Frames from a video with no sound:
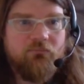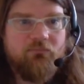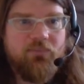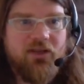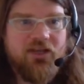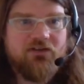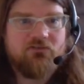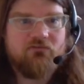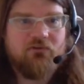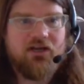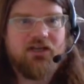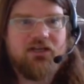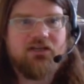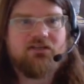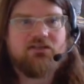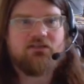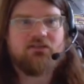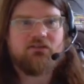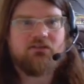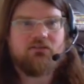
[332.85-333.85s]
bit
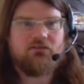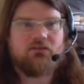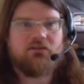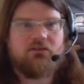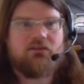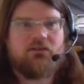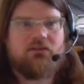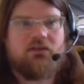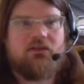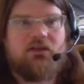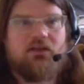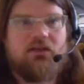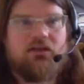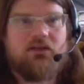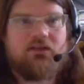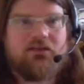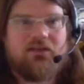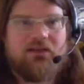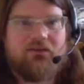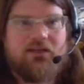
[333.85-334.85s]
rate
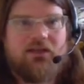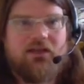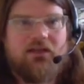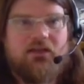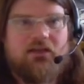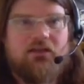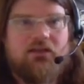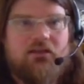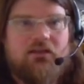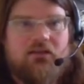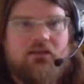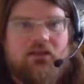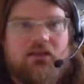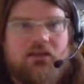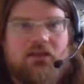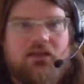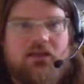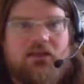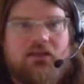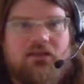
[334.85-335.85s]
down here
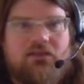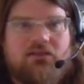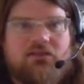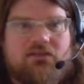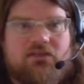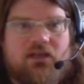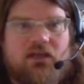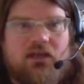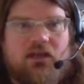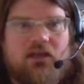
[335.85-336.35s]
is